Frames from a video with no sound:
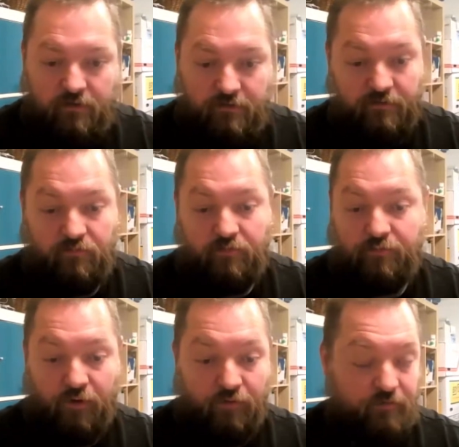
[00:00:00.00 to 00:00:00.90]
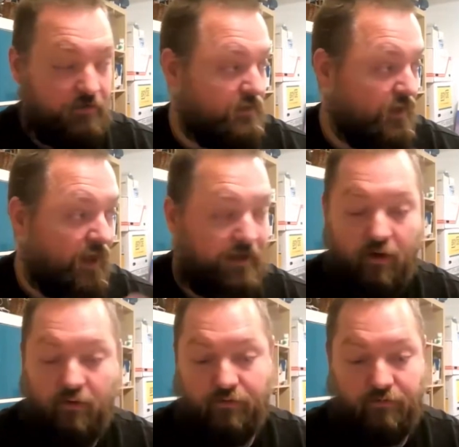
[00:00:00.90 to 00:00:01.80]
this was posted nine
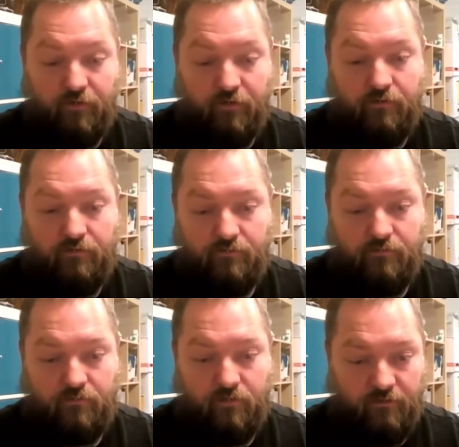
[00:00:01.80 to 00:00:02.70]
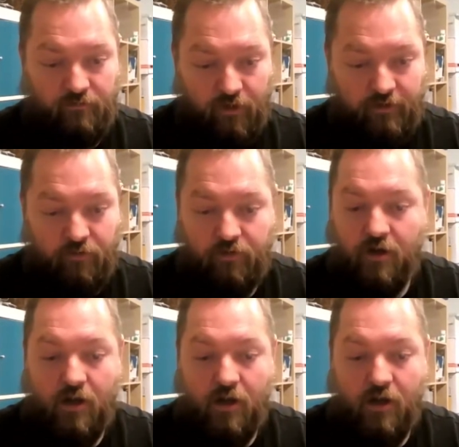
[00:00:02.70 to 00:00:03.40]
hours ago or whatever.